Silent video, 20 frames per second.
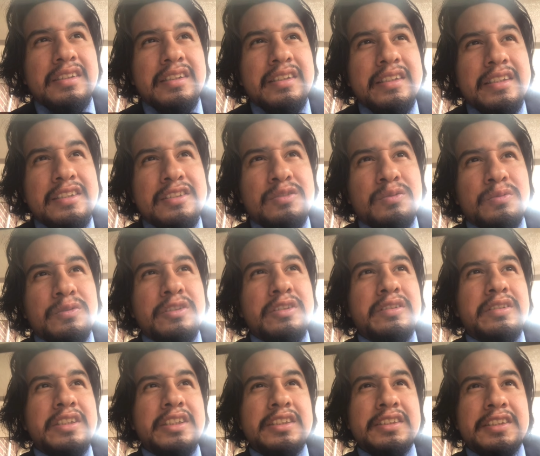it's
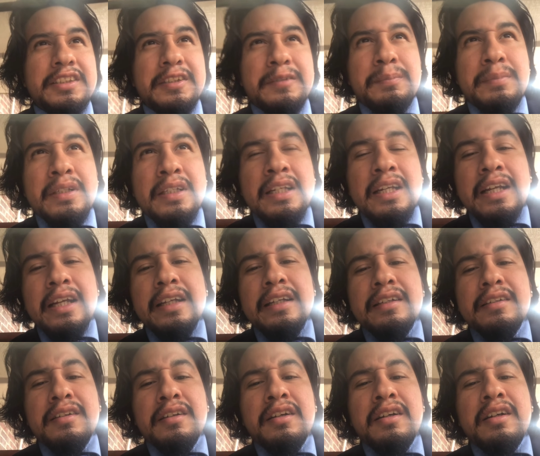real easy to be
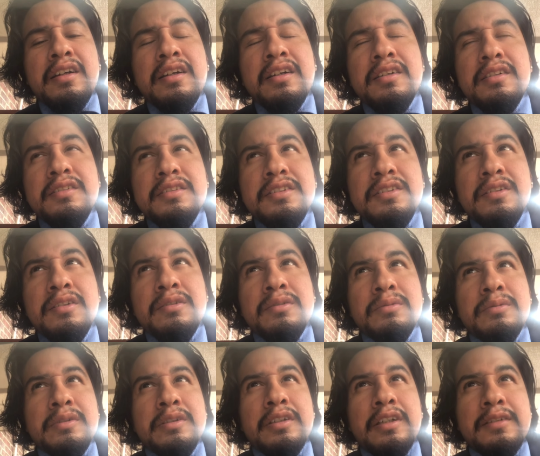like oh you know
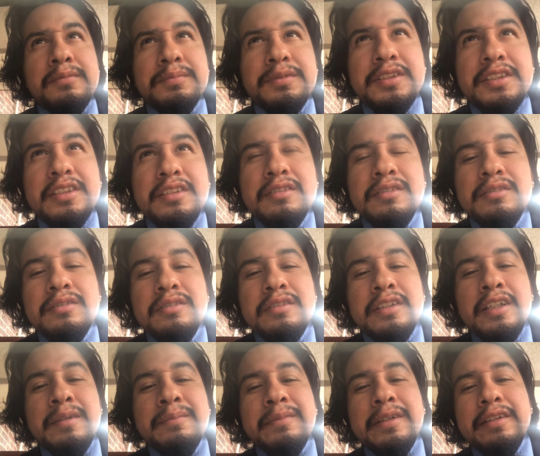well i'm single
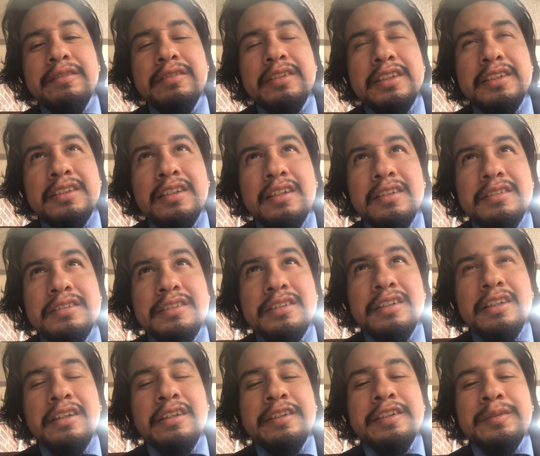and i'm not really talking to
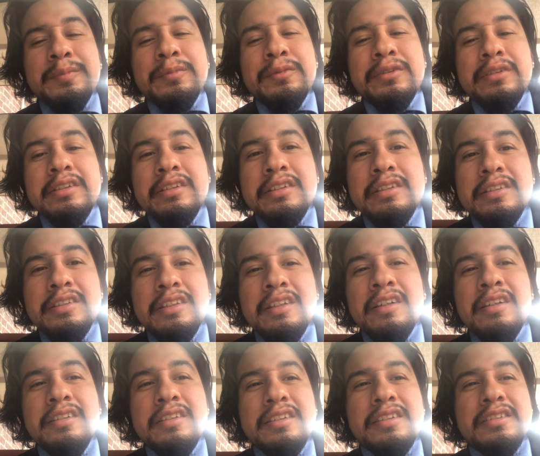y'all anymore and
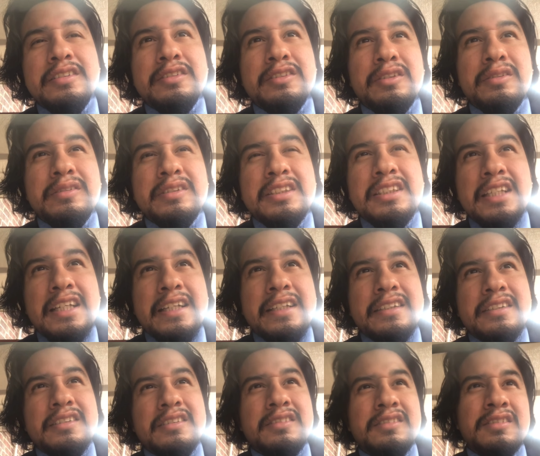all this so it's
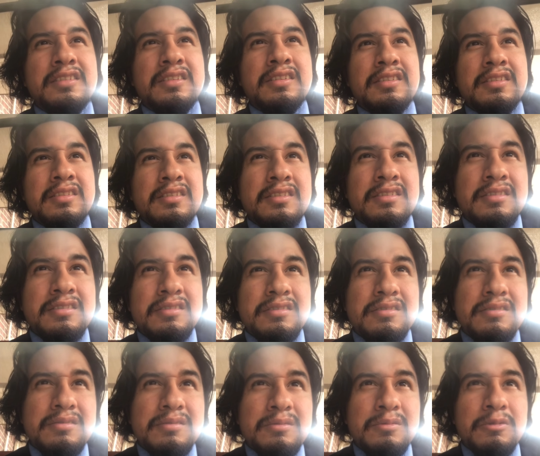like
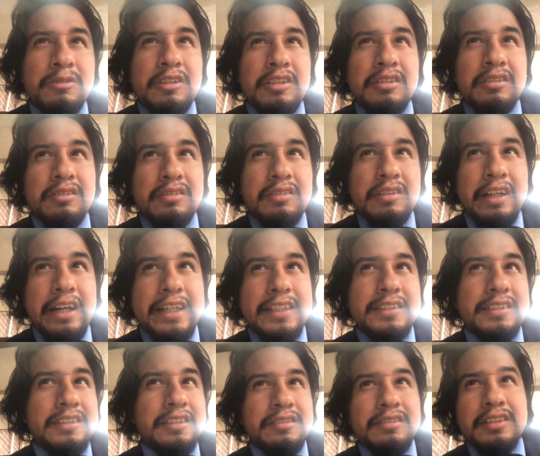well, I
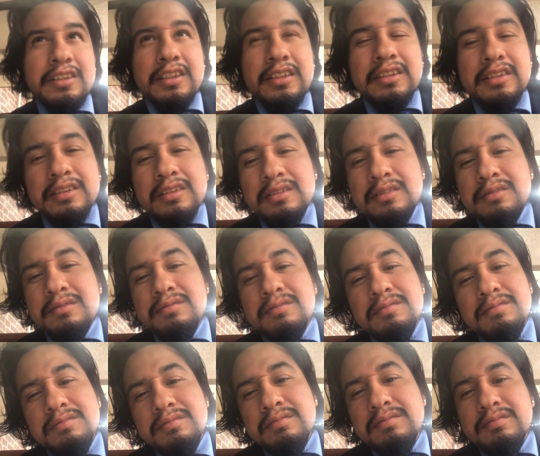still need to
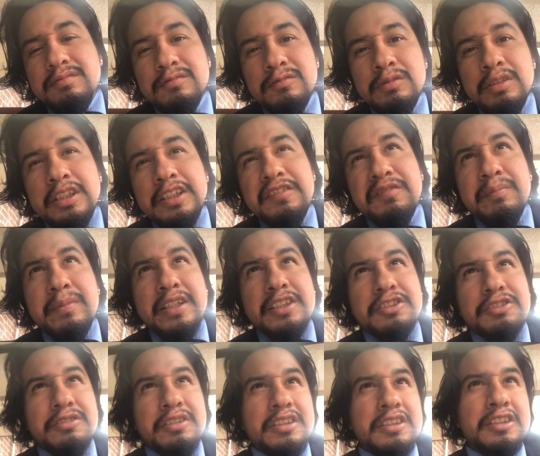relieve my
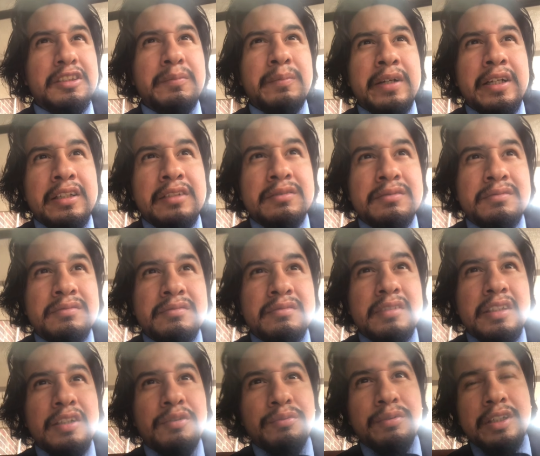stress somehow.
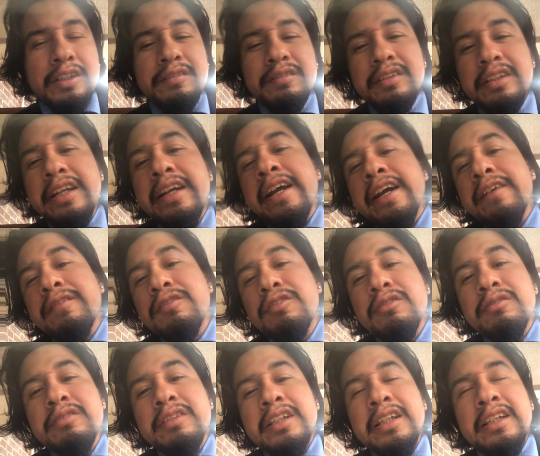And whatever they have
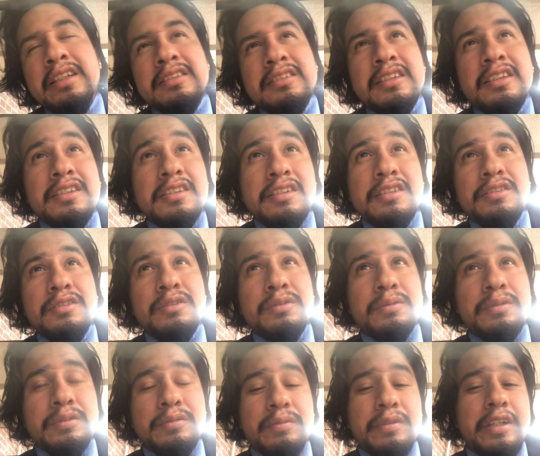going, it has nothing to do
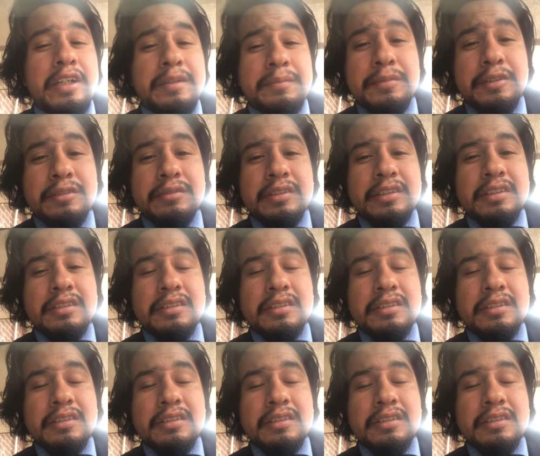with what I'm doing,